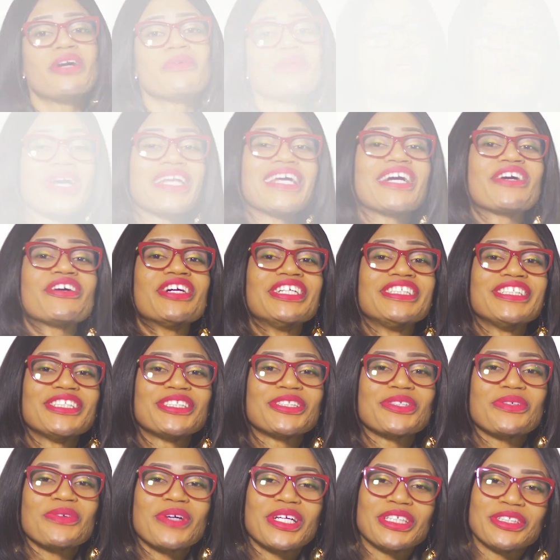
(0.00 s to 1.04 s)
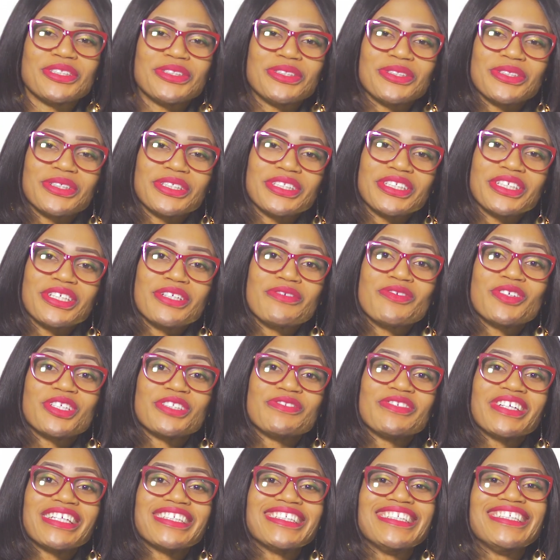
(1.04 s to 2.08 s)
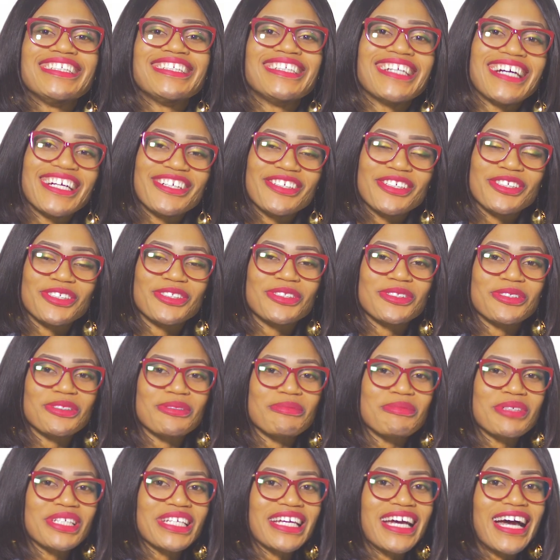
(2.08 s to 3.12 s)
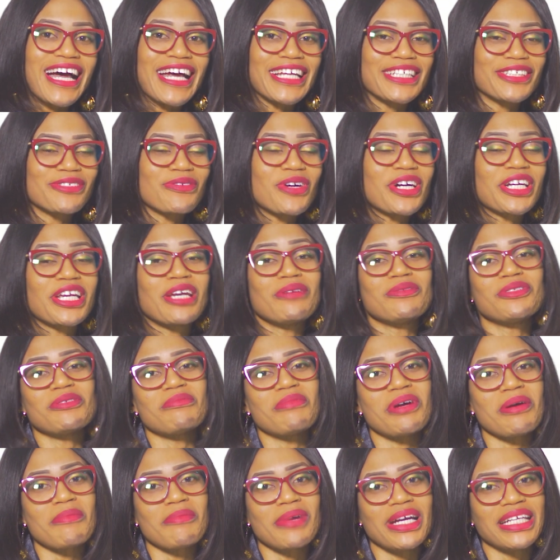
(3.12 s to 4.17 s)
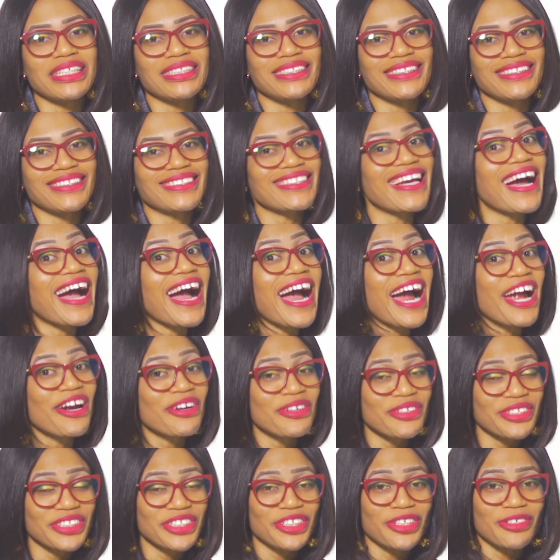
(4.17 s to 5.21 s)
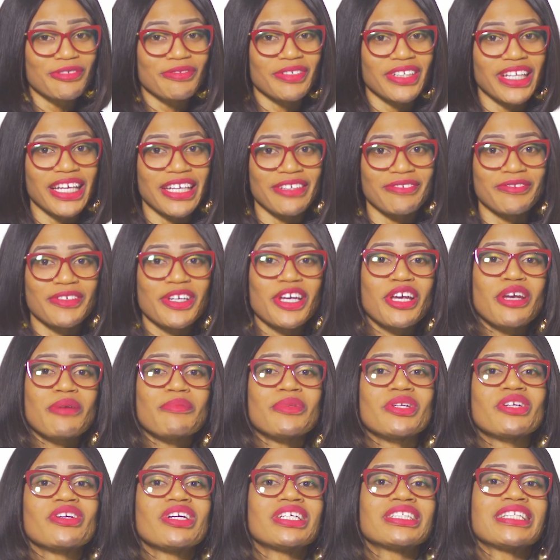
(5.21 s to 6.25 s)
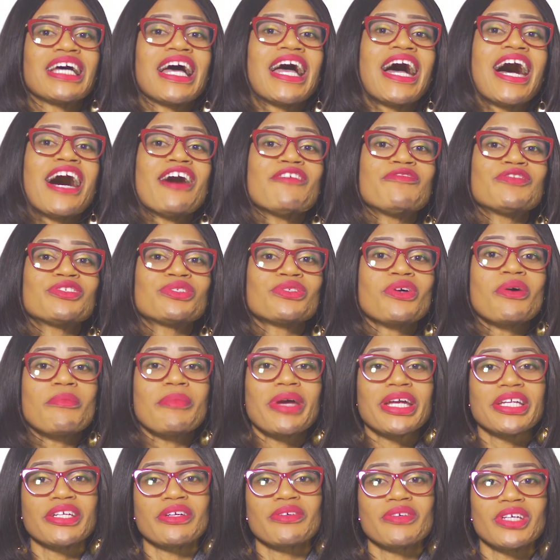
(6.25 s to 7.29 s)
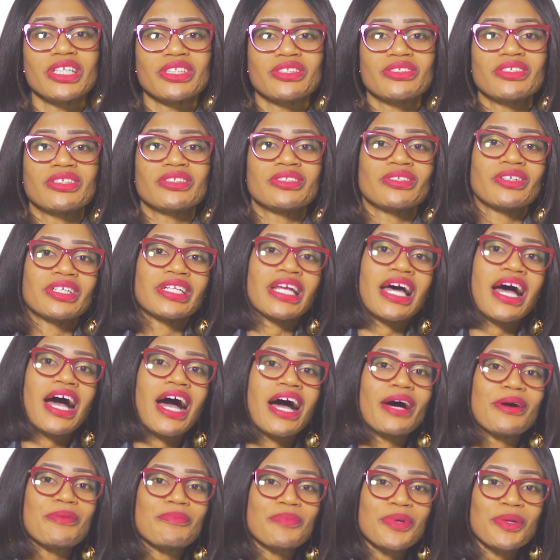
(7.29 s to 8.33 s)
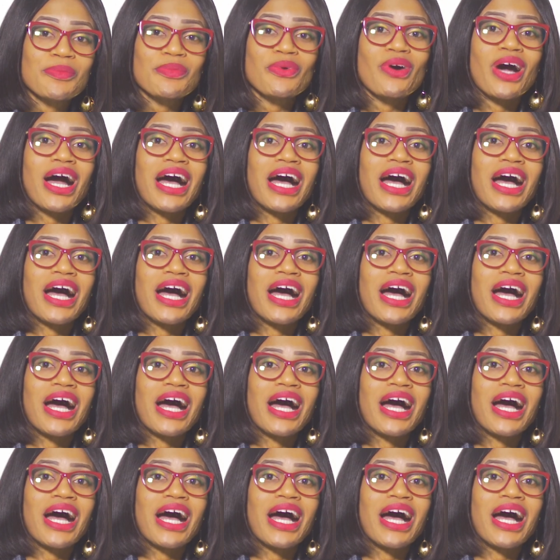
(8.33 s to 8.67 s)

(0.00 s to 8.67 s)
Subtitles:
When I got this question, it was very hilarious to me. And what came to my mind is irony of life, because I have so many questions on people